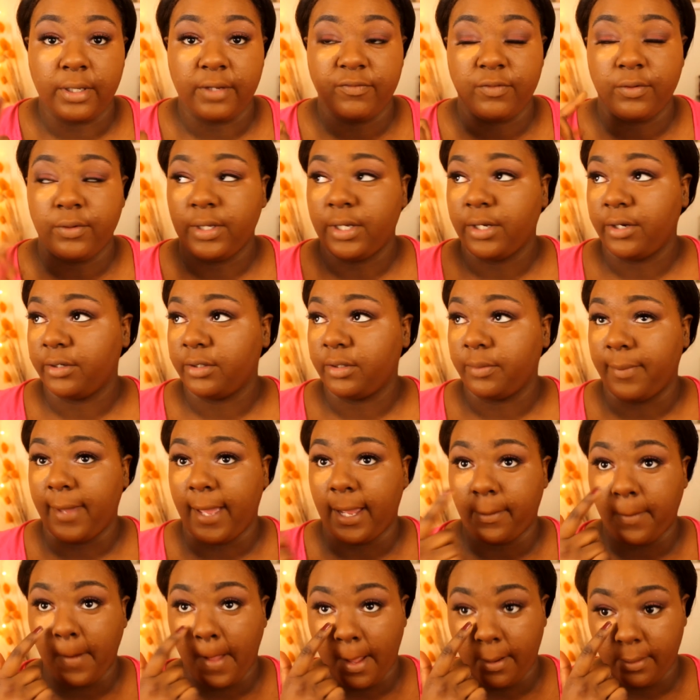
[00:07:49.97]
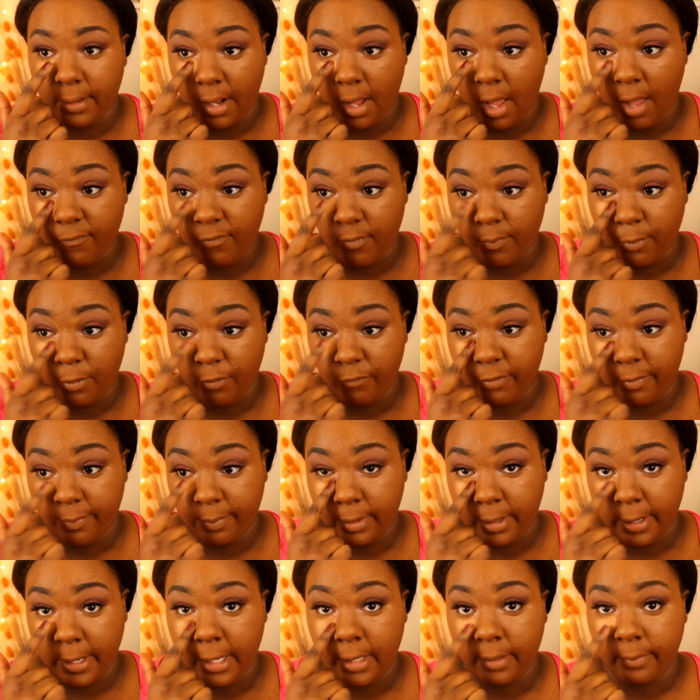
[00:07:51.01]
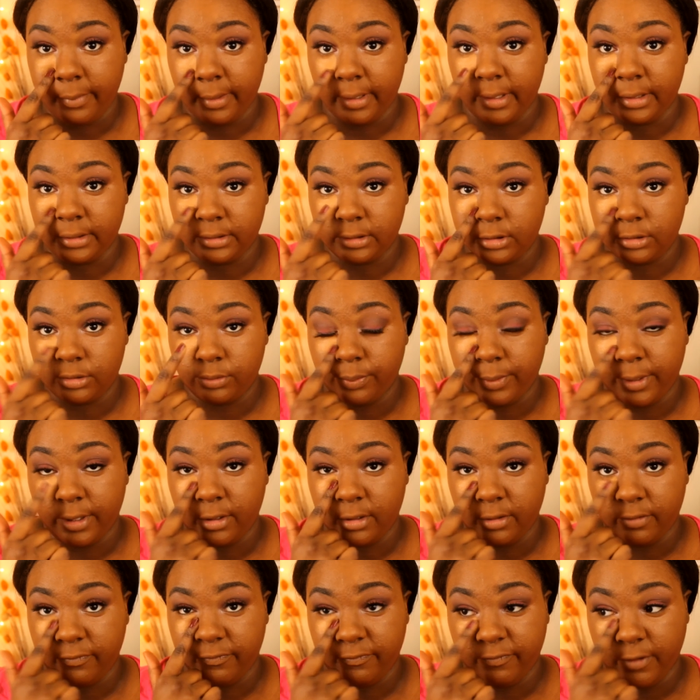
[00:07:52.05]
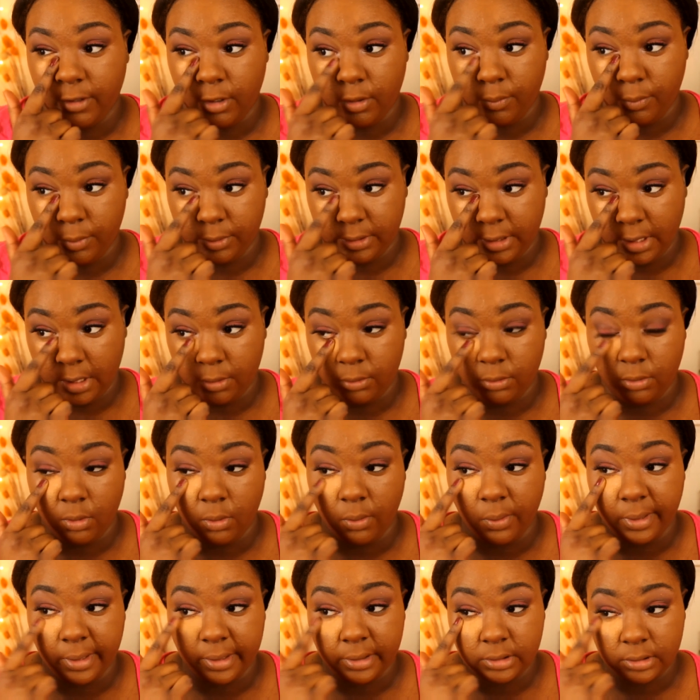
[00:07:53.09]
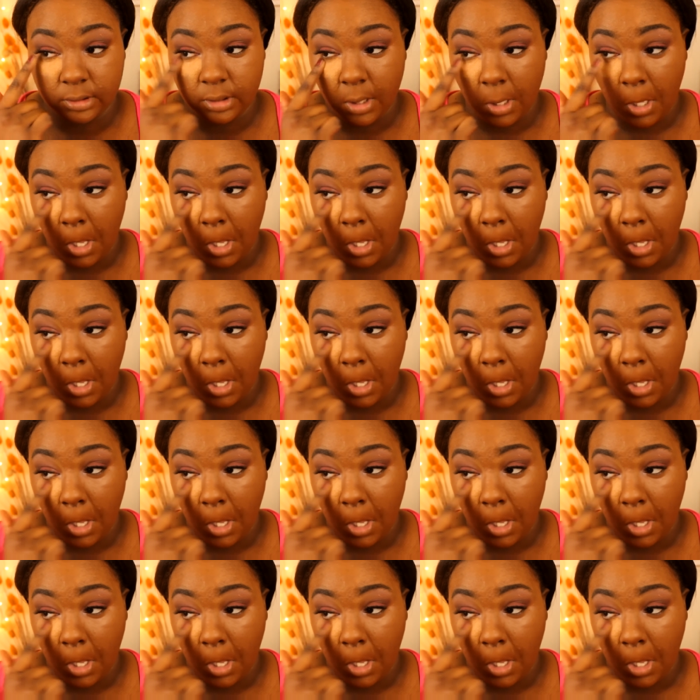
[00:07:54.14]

If you hear the background, I have a movie playing because it's weird to film without noise.